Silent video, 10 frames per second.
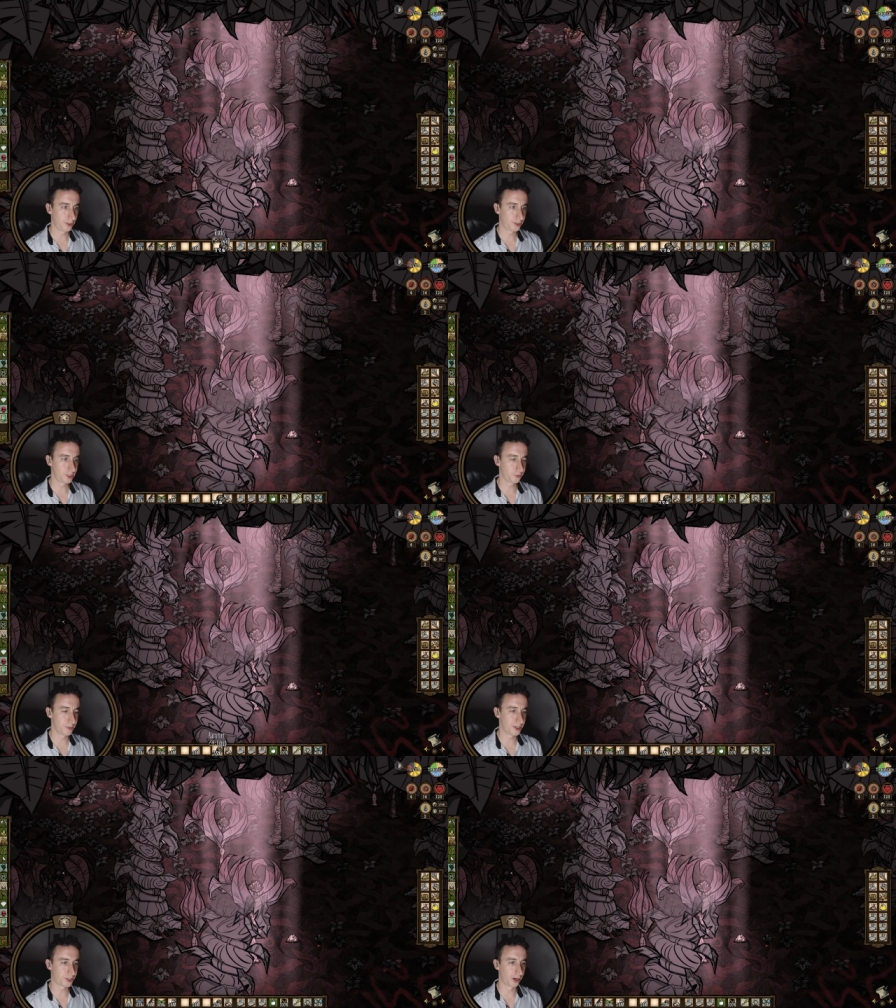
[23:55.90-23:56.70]
Well, just
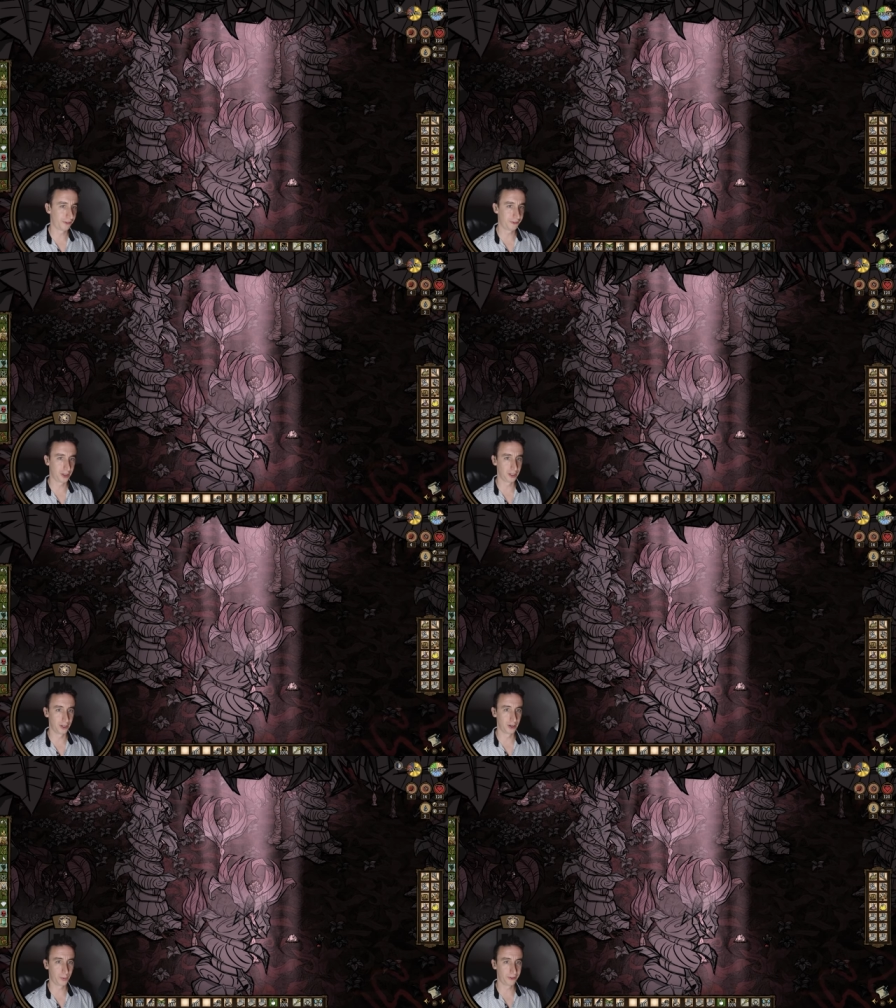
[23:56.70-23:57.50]
from the turf
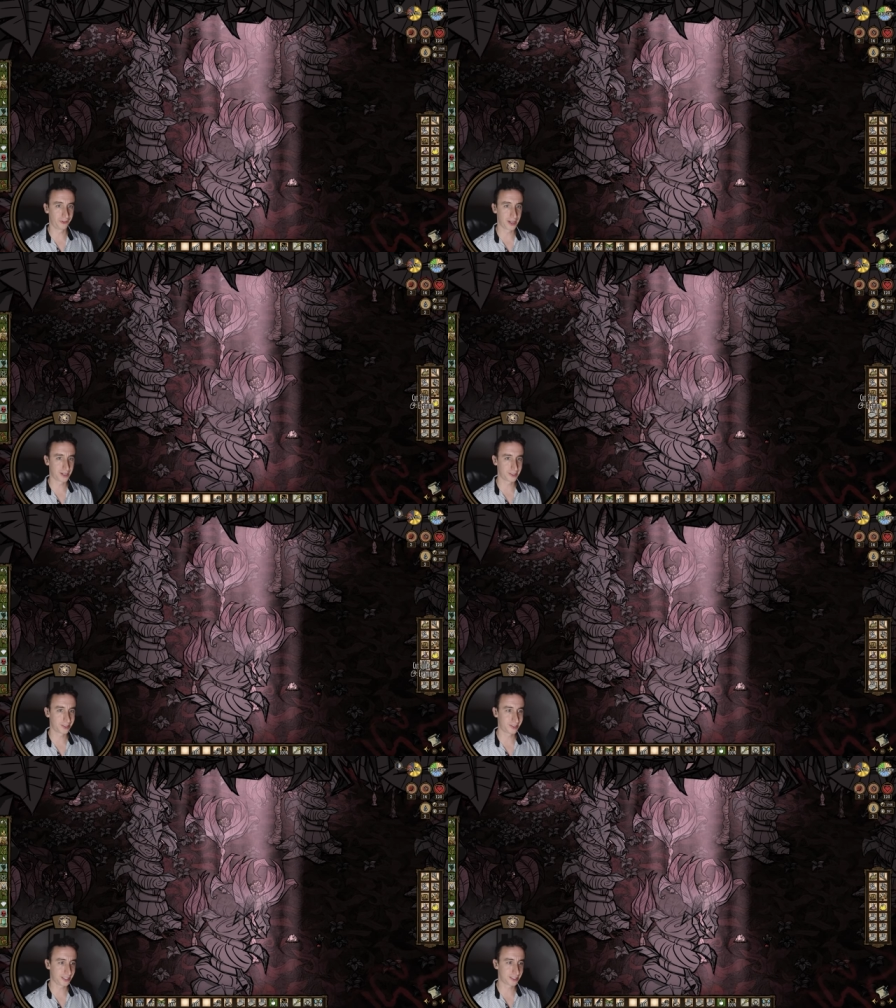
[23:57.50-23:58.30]
alone, we've
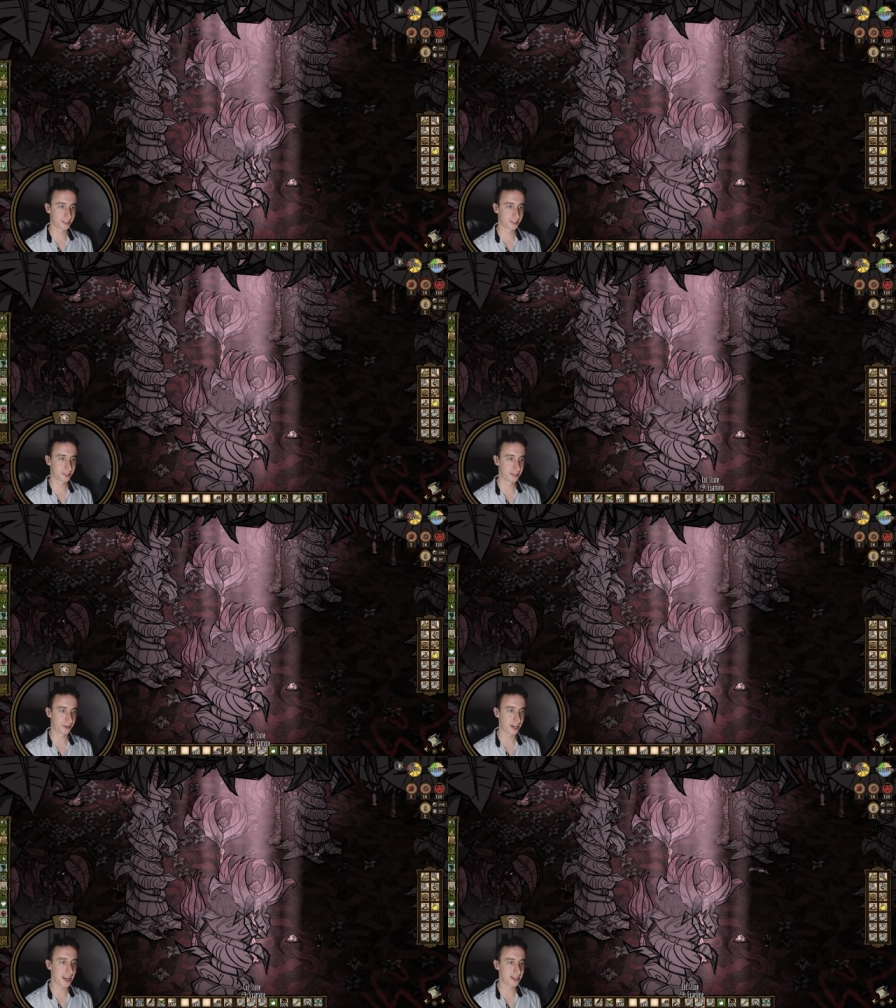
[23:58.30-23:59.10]
gotten 6,
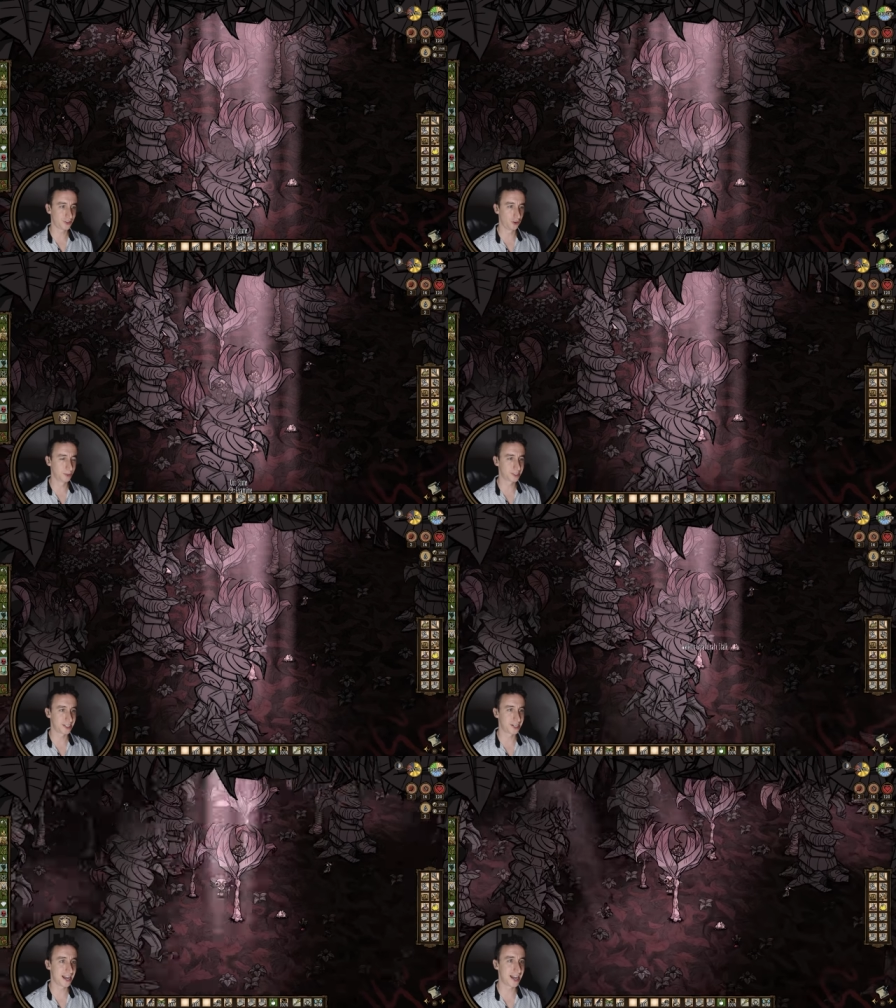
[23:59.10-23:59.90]
7, 8, almost